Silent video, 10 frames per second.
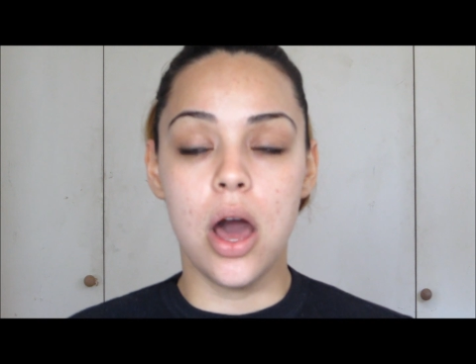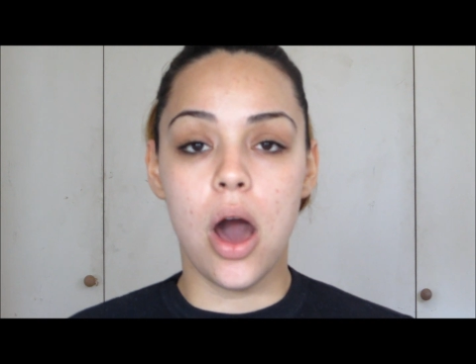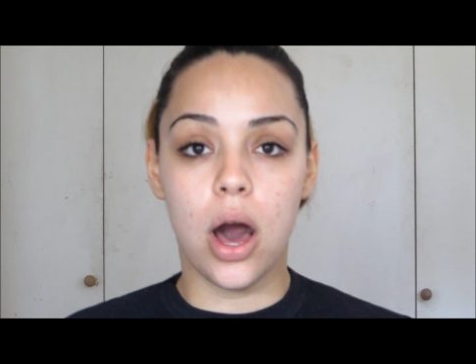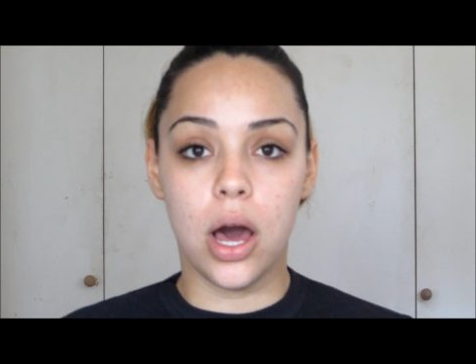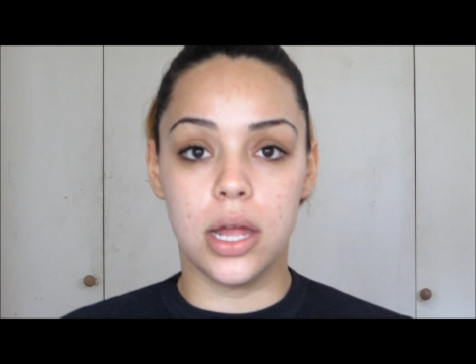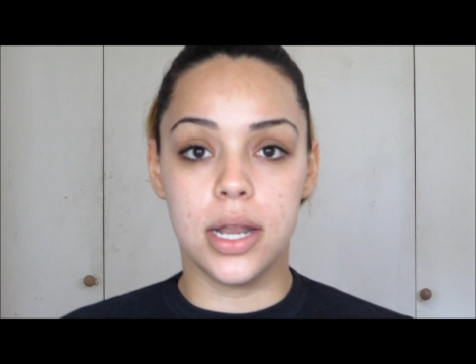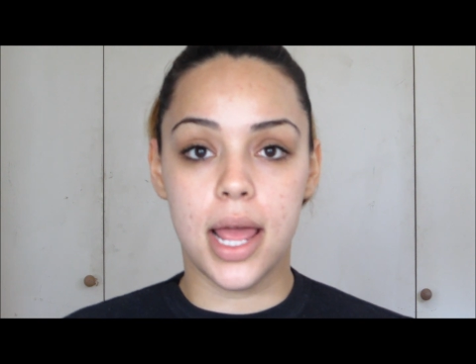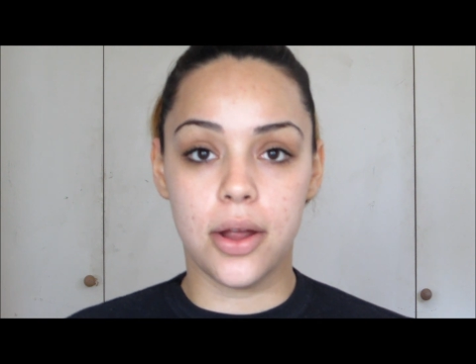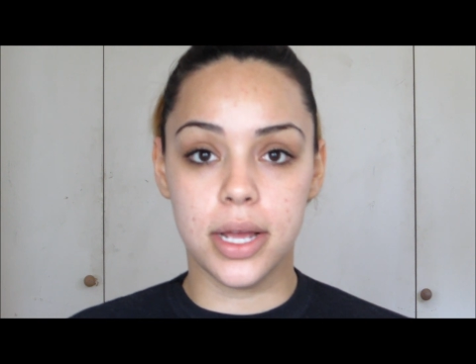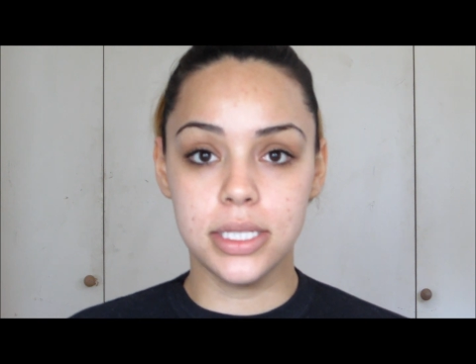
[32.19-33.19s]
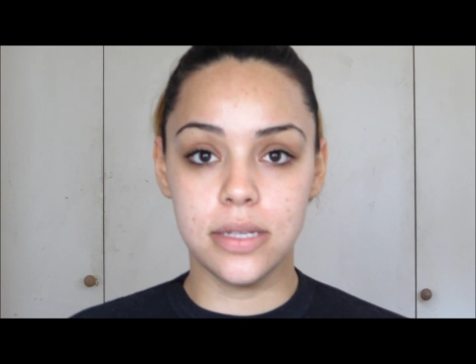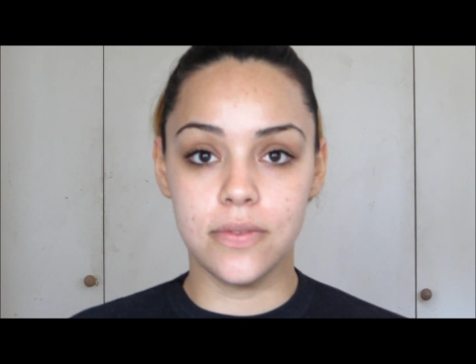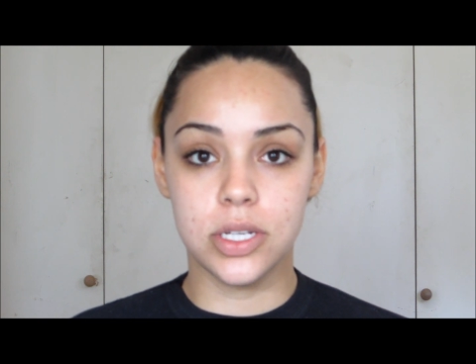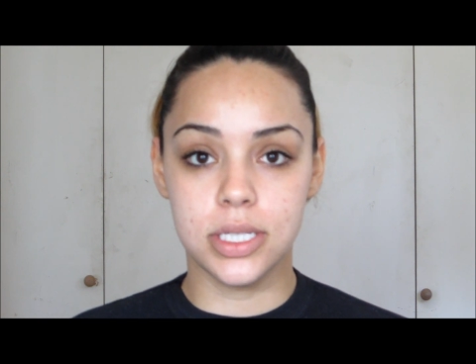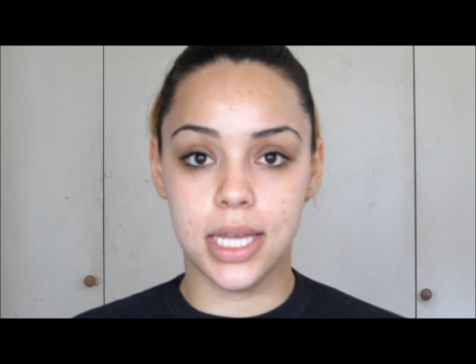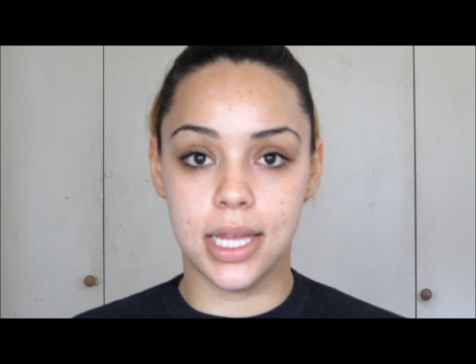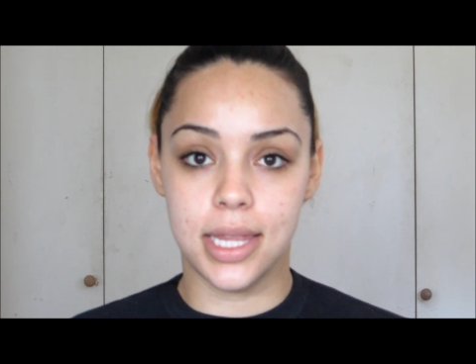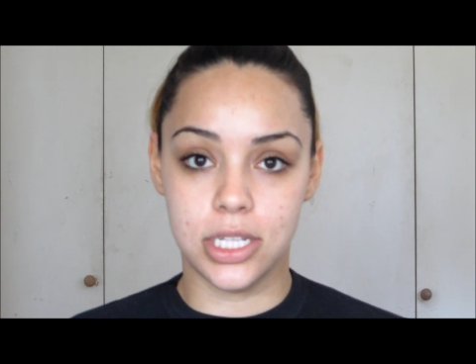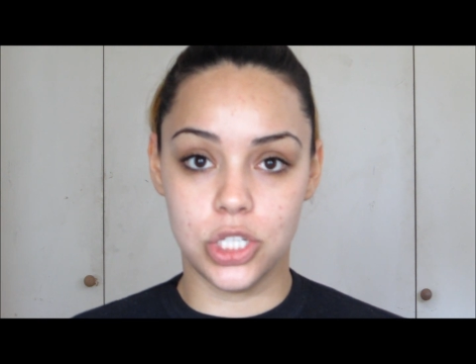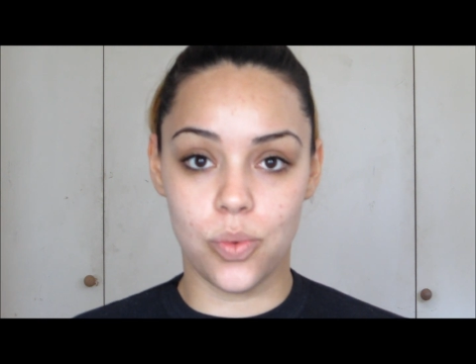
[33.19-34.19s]
on areas of your skin
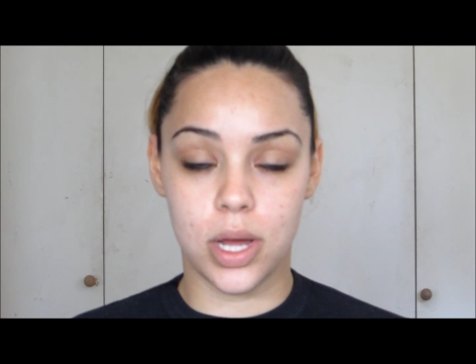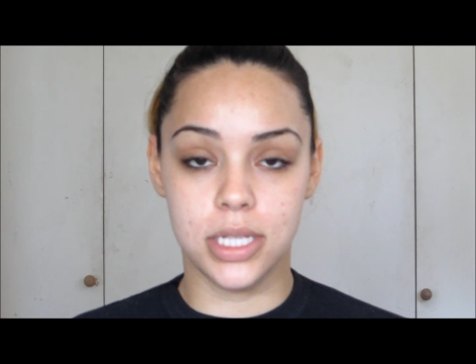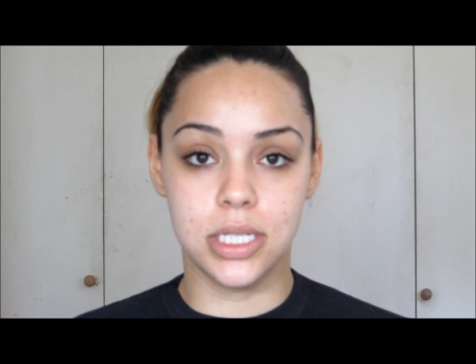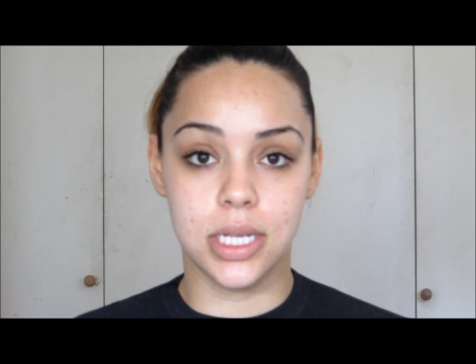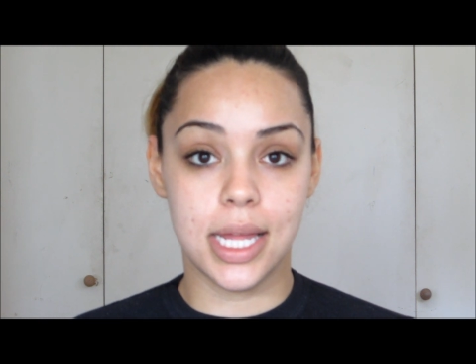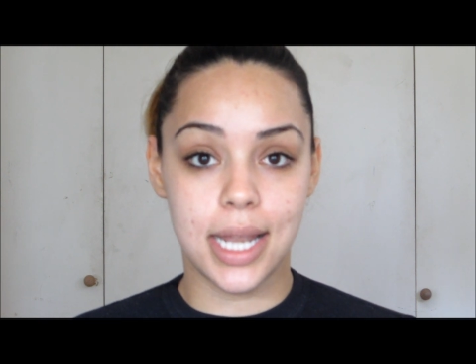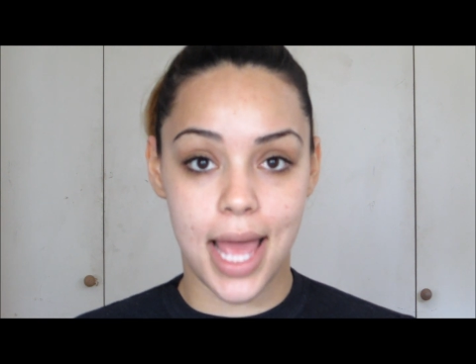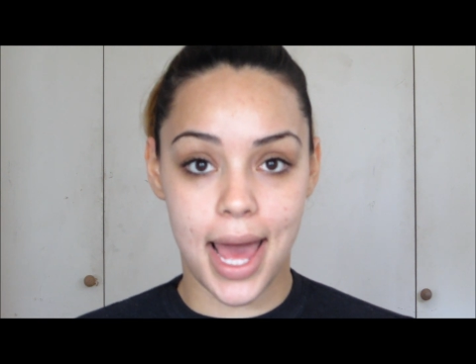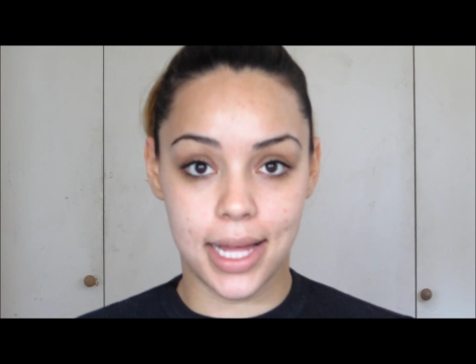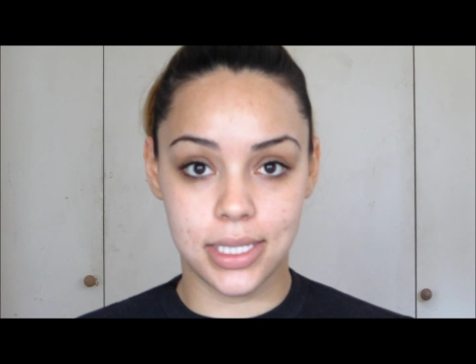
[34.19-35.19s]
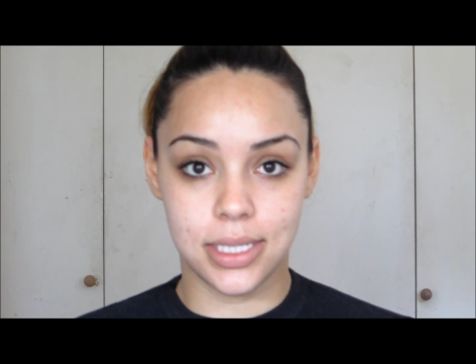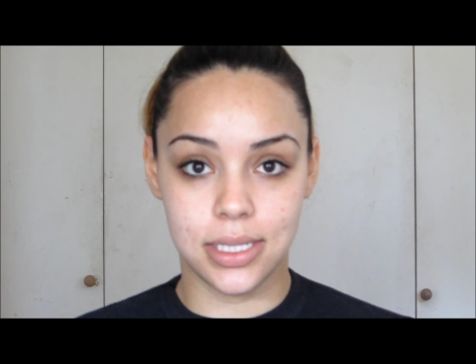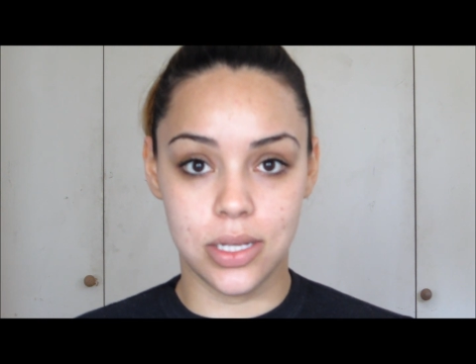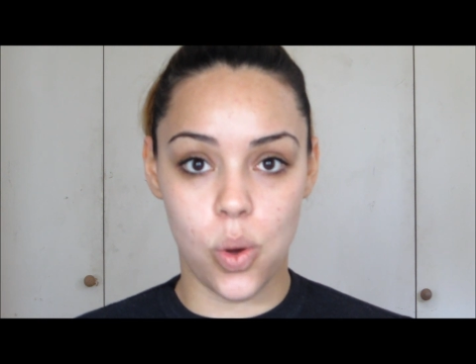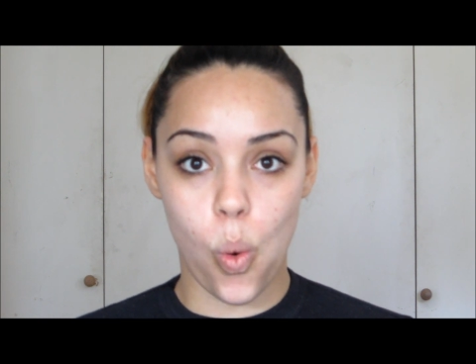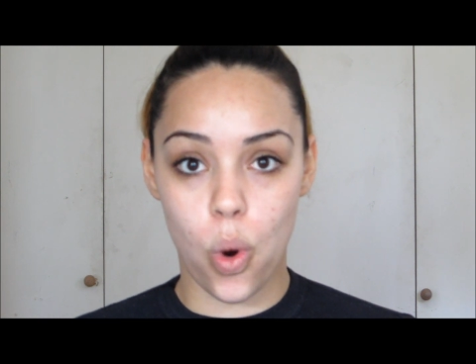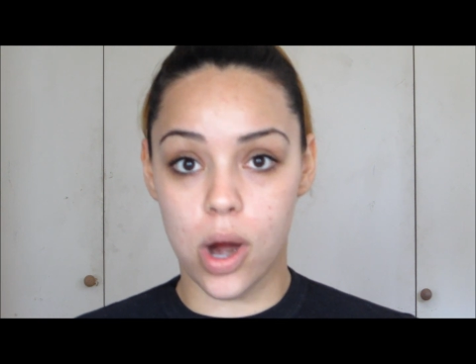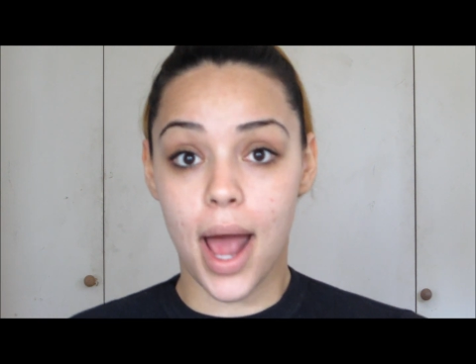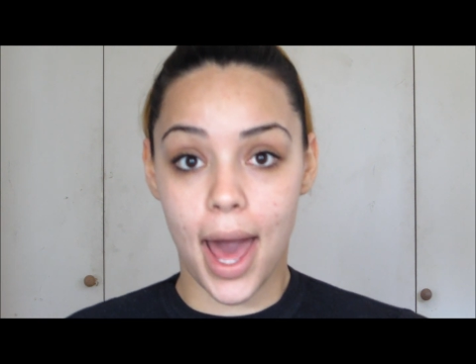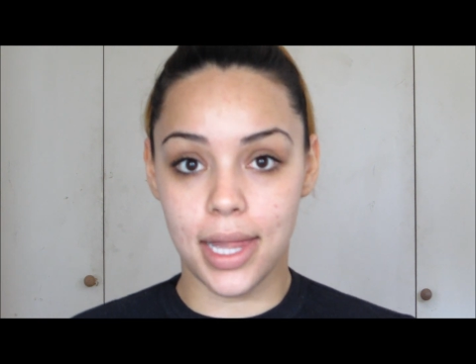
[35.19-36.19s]
that you want to enhance or
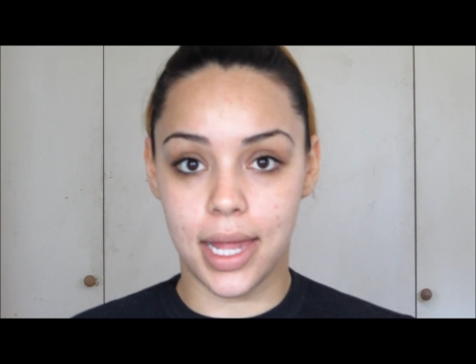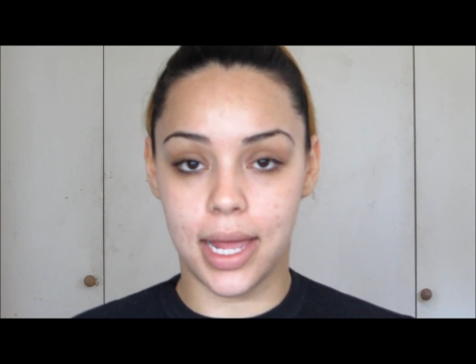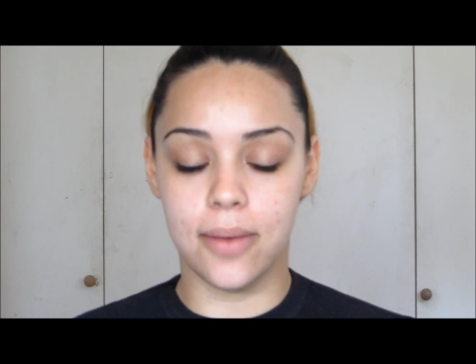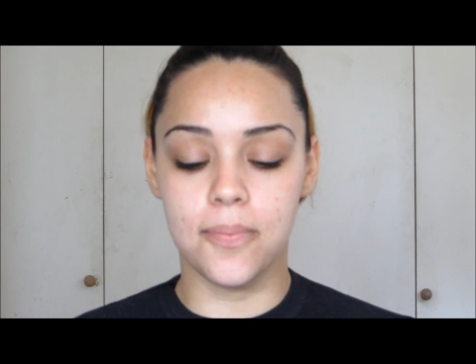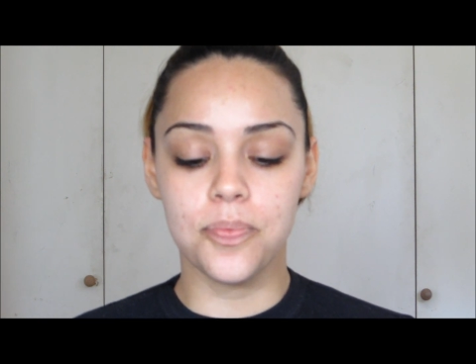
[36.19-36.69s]
highlight.